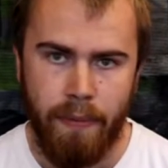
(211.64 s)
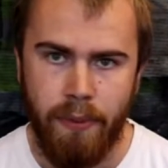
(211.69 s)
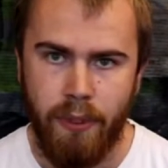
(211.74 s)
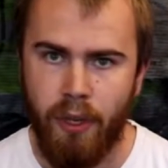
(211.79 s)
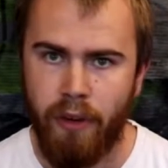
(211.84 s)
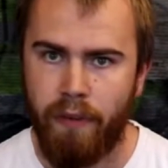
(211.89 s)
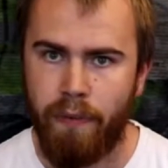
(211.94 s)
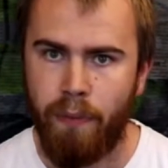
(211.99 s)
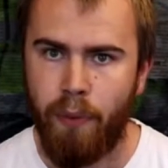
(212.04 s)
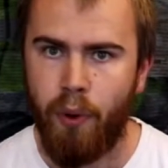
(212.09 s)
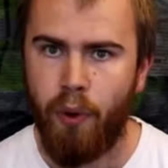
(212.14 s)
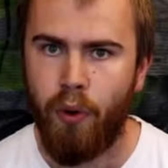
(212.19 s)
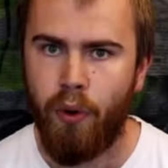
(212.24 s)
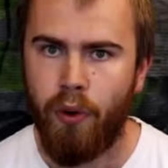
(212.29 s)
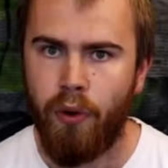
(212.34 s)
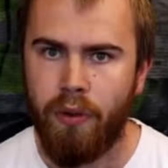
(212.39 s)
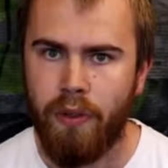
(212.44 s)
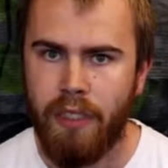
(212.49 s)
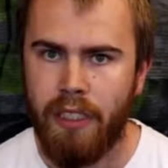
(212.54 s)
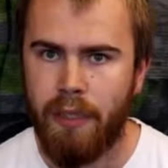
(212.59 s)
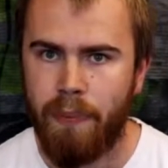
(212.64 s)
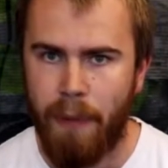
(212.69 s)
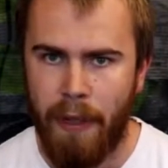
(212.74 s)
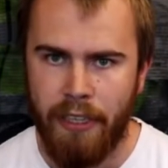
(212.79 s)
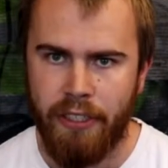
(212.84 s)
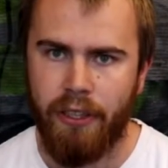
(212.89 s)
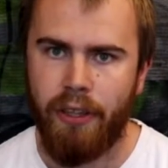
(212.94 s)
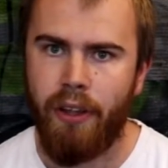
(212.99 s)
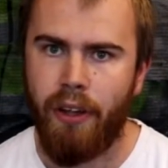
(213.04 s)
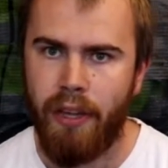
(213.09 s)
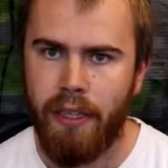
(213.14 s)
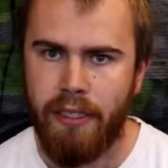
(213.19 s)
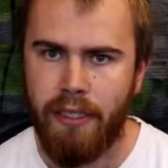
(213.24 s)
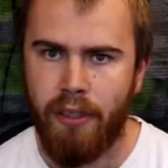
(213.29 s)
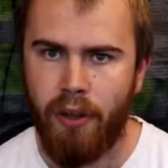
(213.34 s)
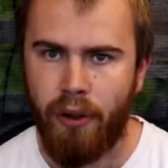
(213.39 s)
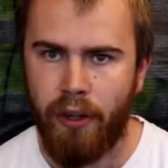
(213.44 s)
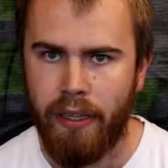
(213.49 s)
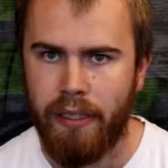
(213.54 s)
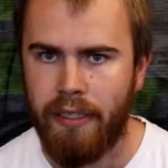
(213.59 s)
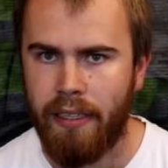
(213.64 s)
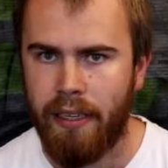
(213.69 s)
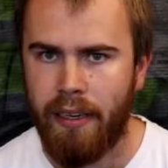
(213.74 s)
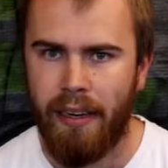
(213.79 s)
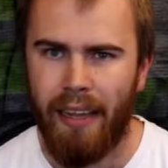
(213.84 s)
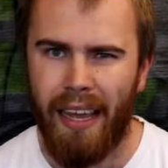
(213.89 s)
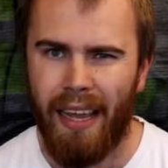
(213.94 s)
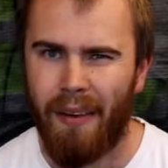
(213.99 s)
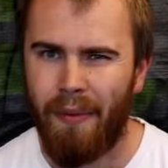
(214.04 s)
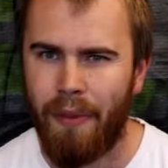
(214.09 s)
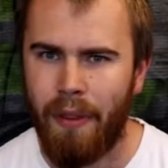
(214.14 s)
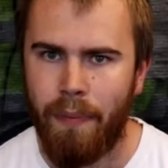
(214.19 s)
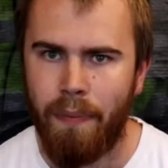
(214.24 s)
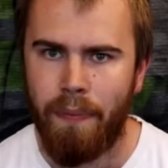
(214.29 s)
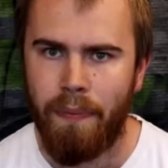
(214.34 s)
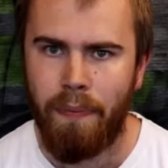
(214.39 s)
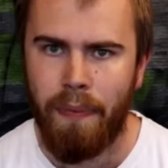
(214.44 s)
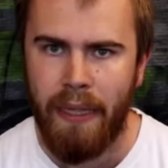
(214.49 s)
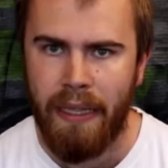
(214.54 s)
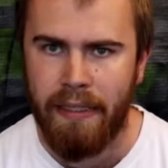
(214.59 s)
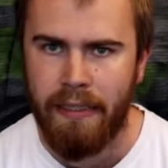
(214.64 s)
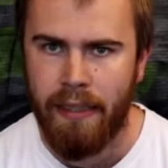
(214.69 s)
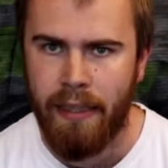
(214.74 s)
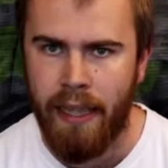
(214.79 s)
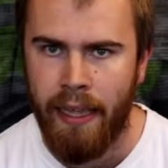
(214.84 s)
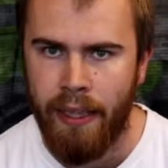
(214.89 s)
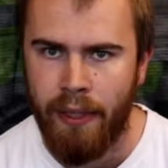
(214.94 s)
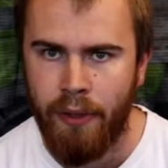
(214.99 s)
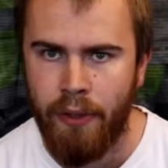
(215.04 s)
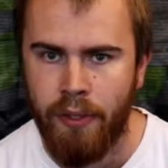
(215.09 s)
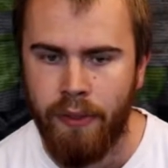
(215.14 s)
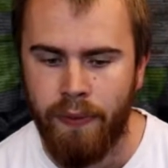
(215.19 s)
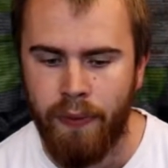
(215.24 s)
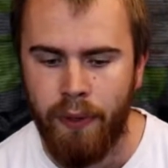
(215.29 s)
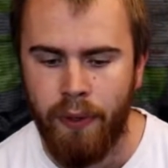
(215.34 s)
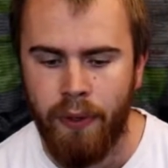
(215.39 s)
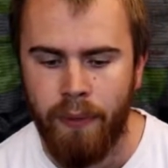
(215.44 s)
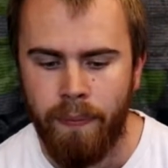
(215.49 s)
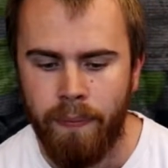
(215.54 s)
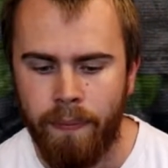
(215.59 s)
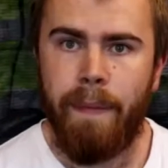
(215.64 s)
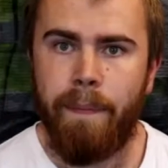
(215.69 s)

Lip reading: sort of more specialized sockets and the things that they're used for.